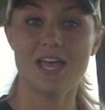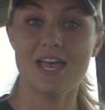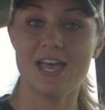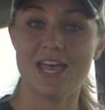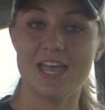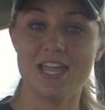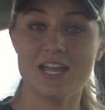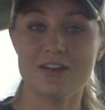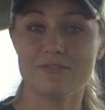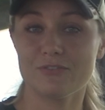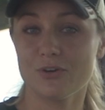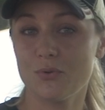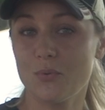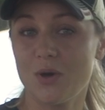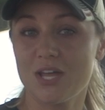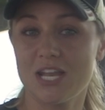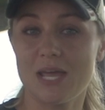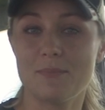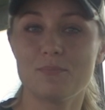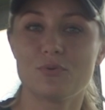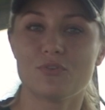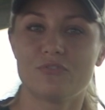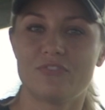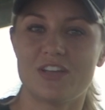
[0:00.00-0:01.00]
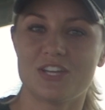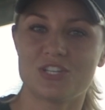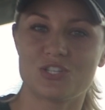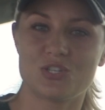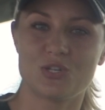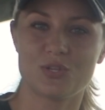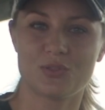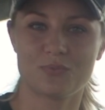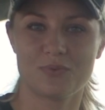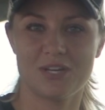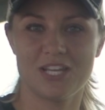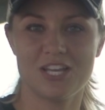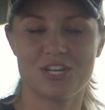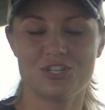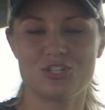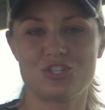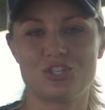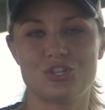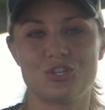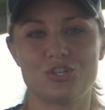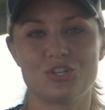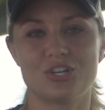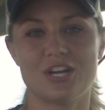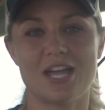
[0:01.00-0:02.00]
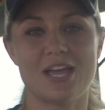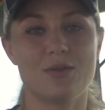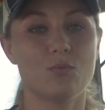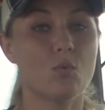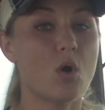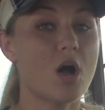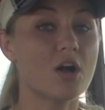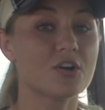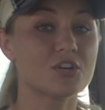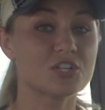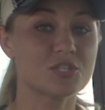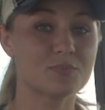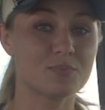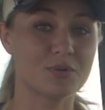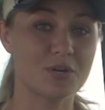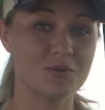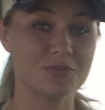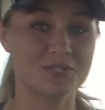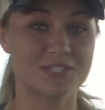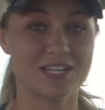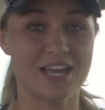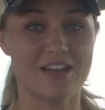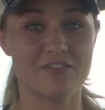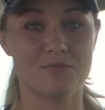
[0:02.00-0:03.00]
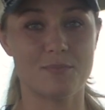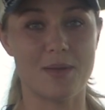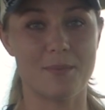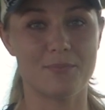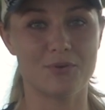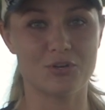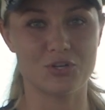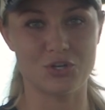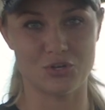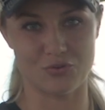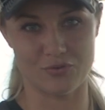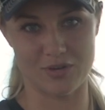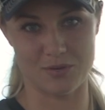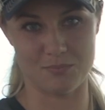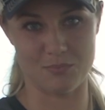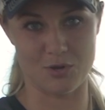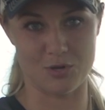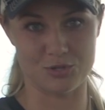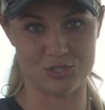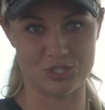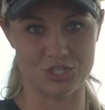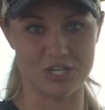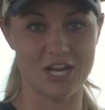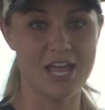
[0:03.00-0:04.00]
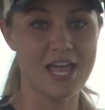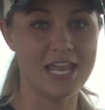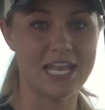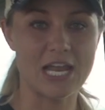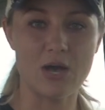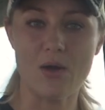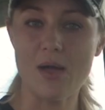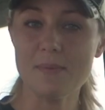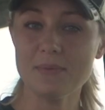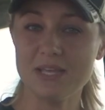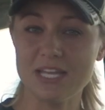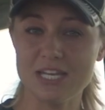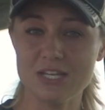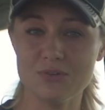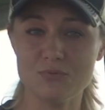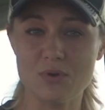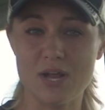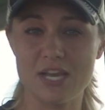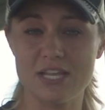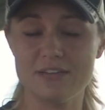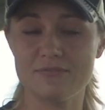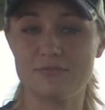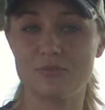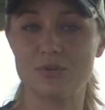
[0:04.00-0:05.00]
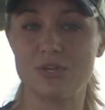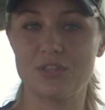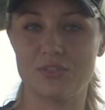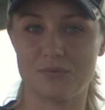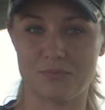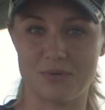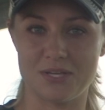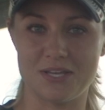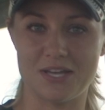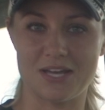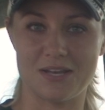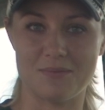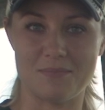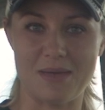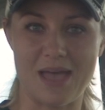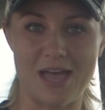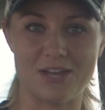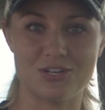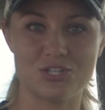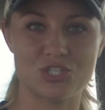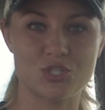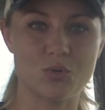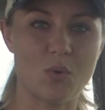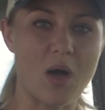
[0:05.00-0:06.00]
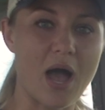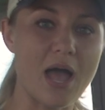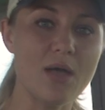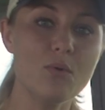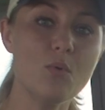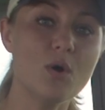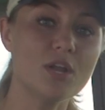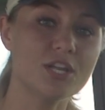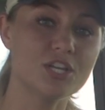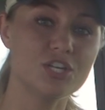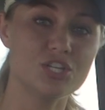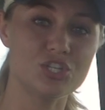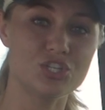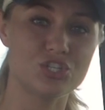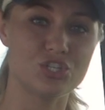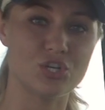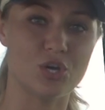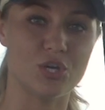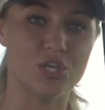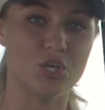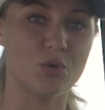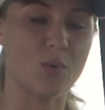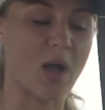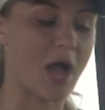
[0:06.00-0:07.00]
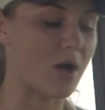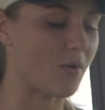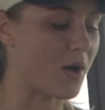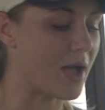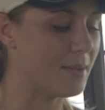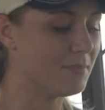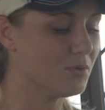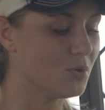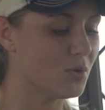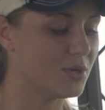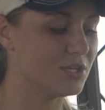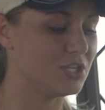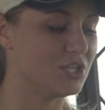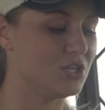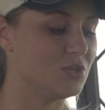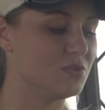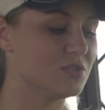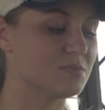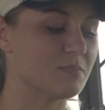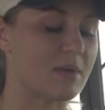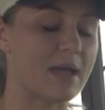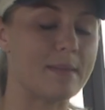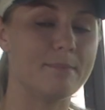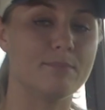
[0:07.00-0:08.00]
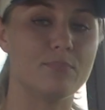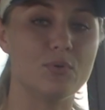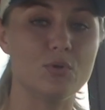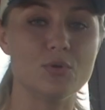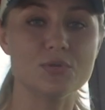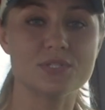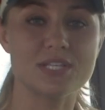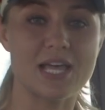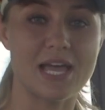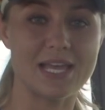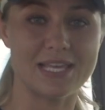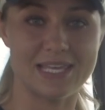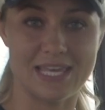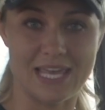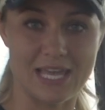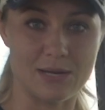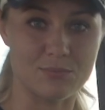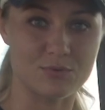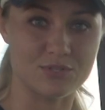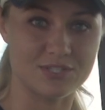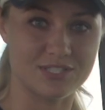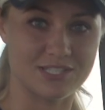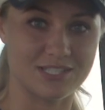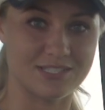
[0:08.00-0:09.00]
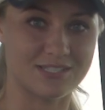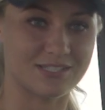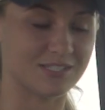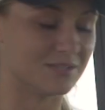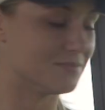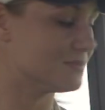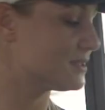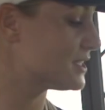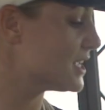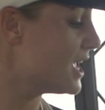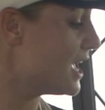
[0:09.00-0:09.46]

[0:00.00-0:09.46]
Hey everyone, I'm professional 3-gun shooter and Walker's Pro staff member Corinne Mosher. Now I'm getting ready for a 3-gun match, so I wanted to show you how I'm going to use my Bullseye camera systems